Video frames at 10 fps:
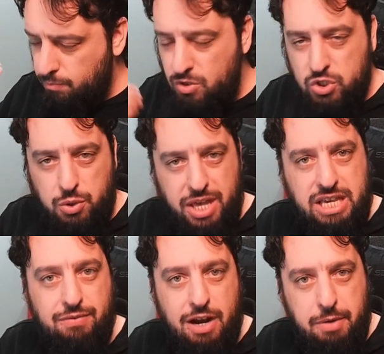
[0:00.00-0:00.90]
So thank
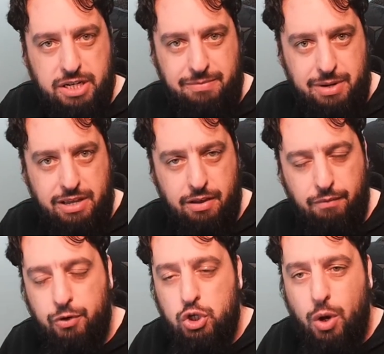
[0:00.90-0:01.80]
you very much, everybody,
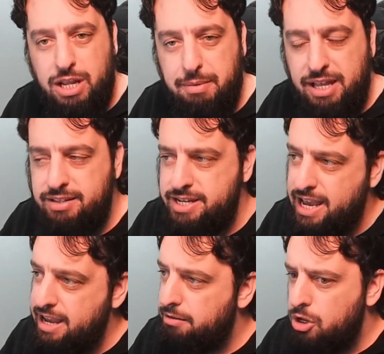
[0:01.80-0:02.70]
for joining me
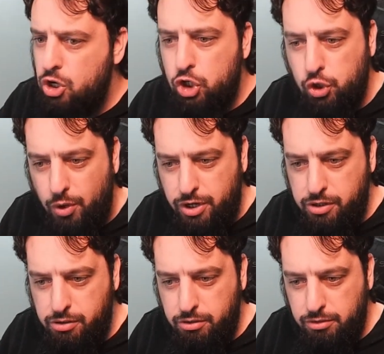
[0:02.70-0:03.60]
today.
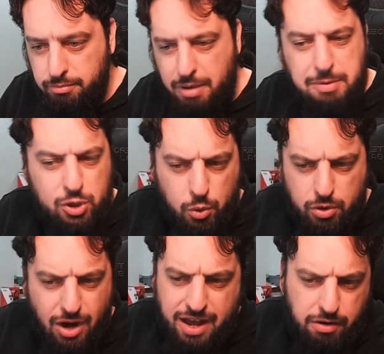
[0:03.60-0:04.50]
Shorter, maybe
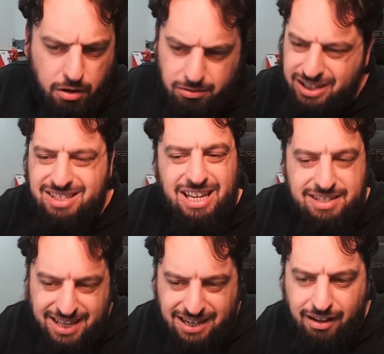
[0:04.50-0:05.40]
shorter, I don't know.
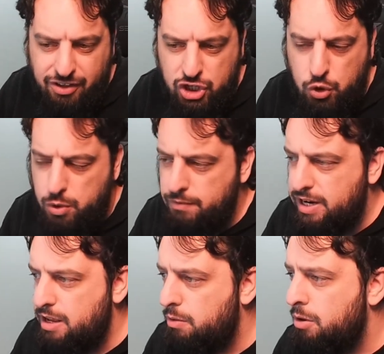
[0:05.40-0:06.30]
It's technically a shorter
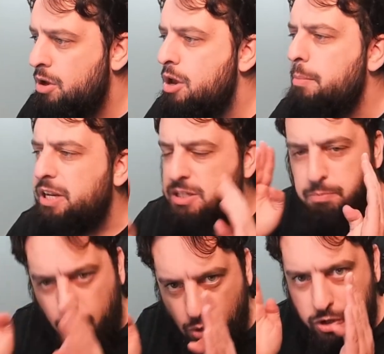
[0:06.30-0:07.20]
video, but it's
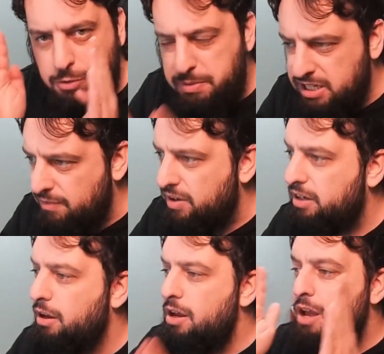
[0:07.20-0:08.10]
more
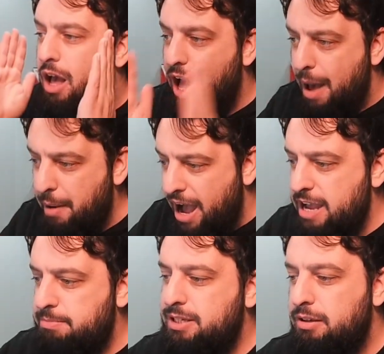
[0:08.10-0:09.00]
specific. I'm
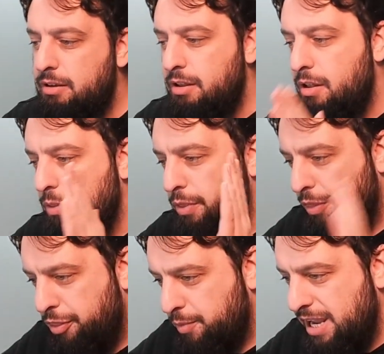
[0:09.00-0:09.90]
hyped. The
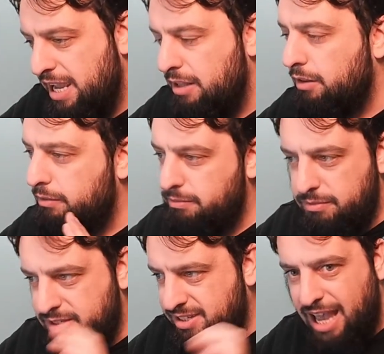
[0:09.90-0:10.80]
3
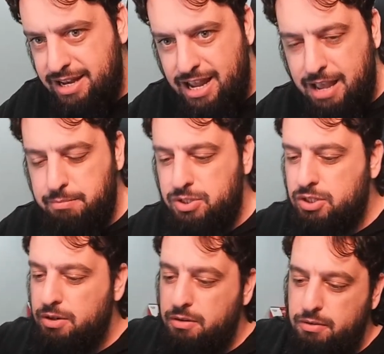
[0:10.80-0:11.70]
set
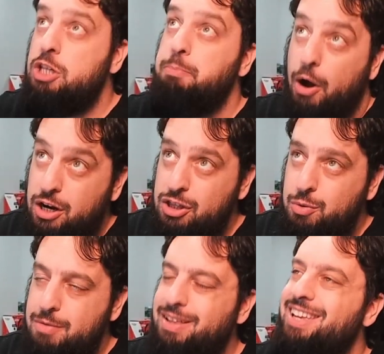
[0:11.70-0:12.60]
names: Spark of the
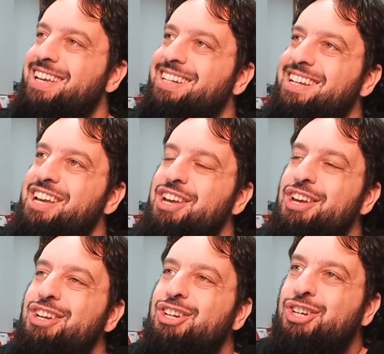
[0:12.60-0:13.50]
Rebellion,
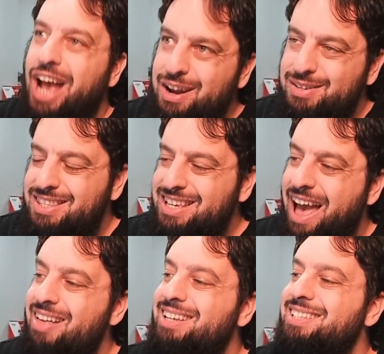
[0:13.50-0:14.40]
Shadows of the
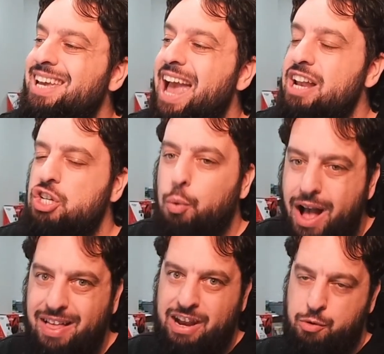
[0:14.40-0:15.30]
Galaxy, and
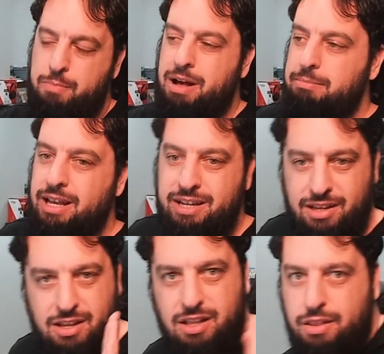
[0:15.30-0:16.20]
Twilight of the Republic.
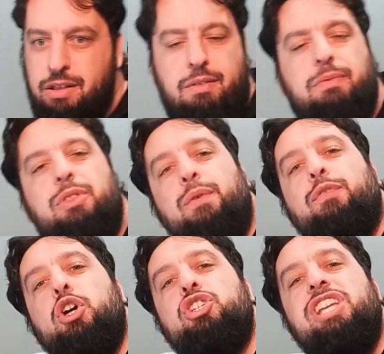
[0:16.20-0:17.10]
The
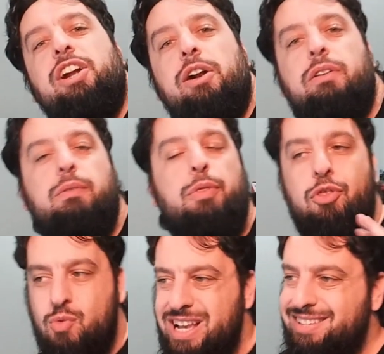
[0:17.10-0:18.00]
first year,
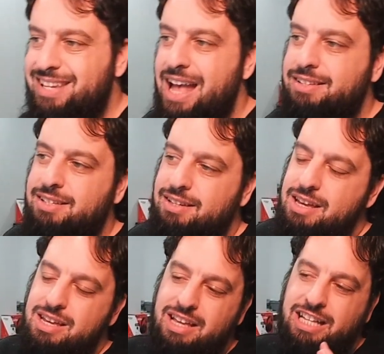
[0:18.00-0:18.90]
3 sets.
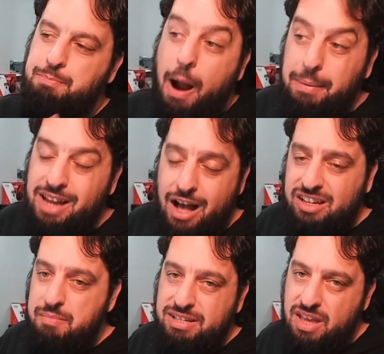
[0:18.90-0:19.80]
It's probably not
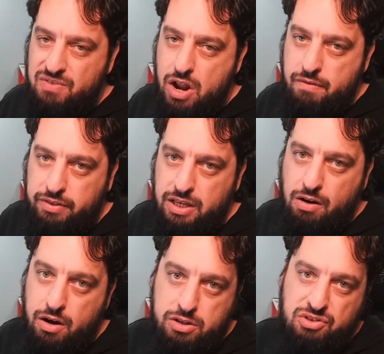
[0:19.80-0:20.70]
going to be 750
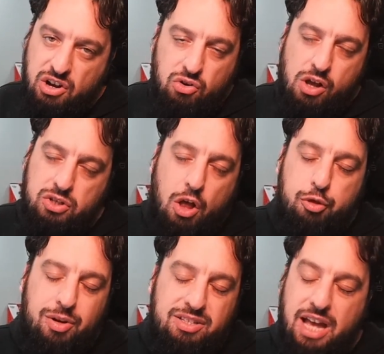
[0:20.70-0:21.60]
cards across all
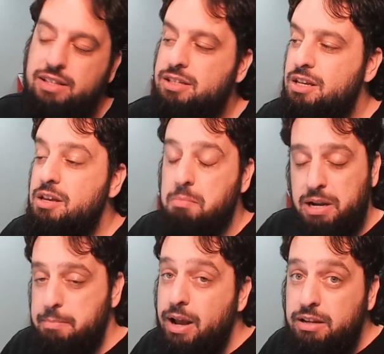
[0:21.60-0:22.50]
3 sets, but
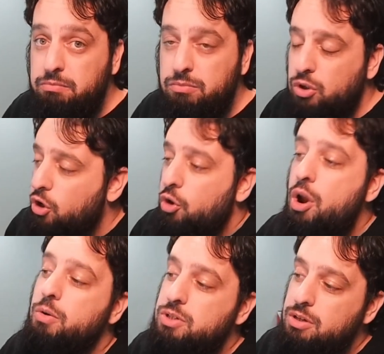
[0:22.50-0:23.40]
it might. Who
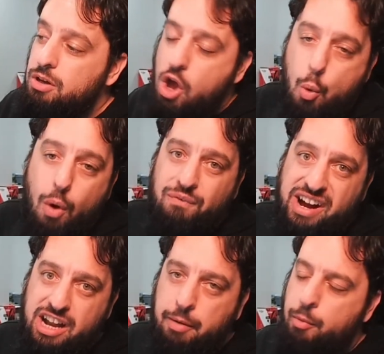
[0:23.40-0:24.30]
knows? We'll
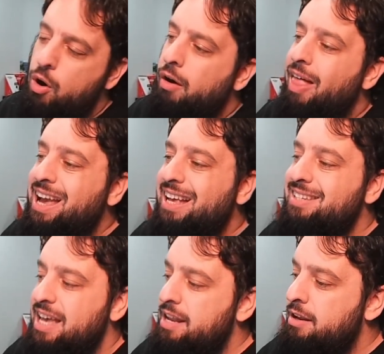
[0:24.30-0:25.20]
find out more. Like I
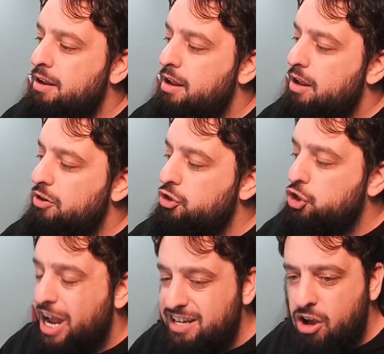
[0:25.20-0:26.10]
said,
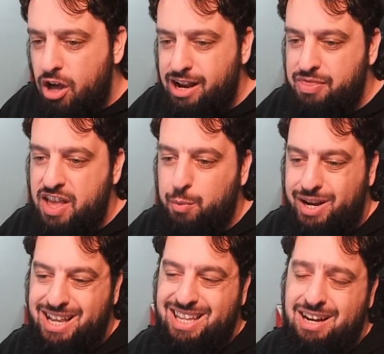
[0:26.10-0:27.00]
Gen Con, I think we're
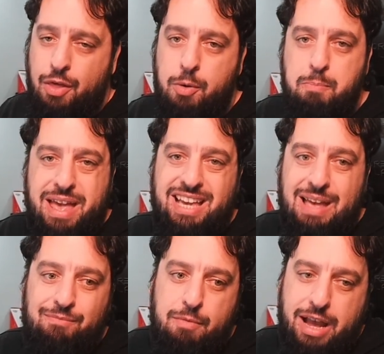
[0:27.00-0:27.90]
going to get another big
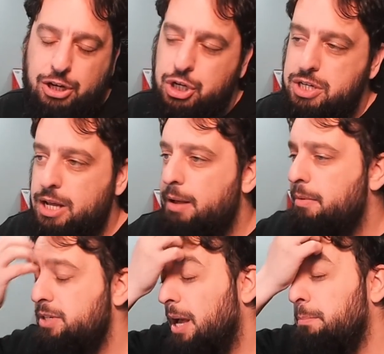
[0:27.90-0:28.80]
information
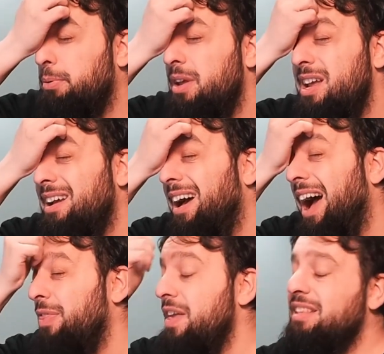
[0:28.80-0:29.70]
dump.
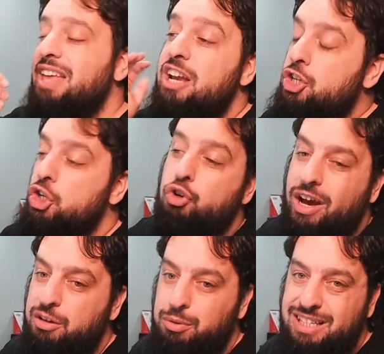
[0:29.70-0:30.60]
I think they should
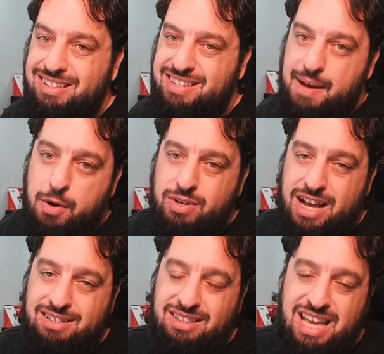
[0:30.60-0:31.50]
try to release demo
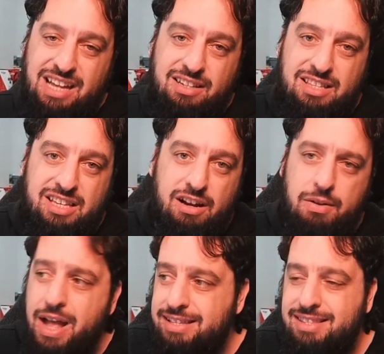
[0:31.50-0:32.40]
decks at the end of the year.
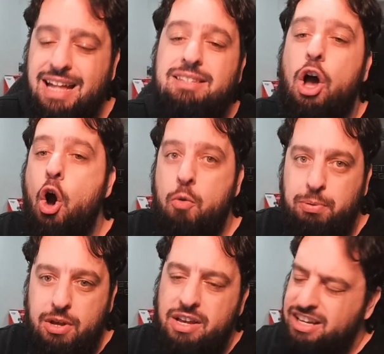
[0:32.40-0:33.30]
That's a hope.
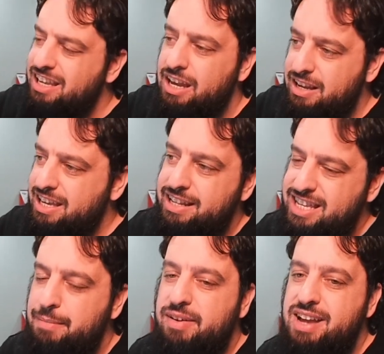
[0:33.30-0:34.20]
Get
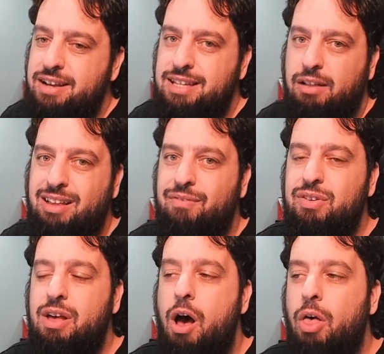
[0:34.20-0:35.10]
demo decks out there for
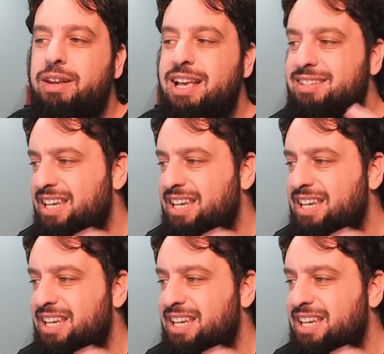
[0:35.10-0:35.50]
the holidays.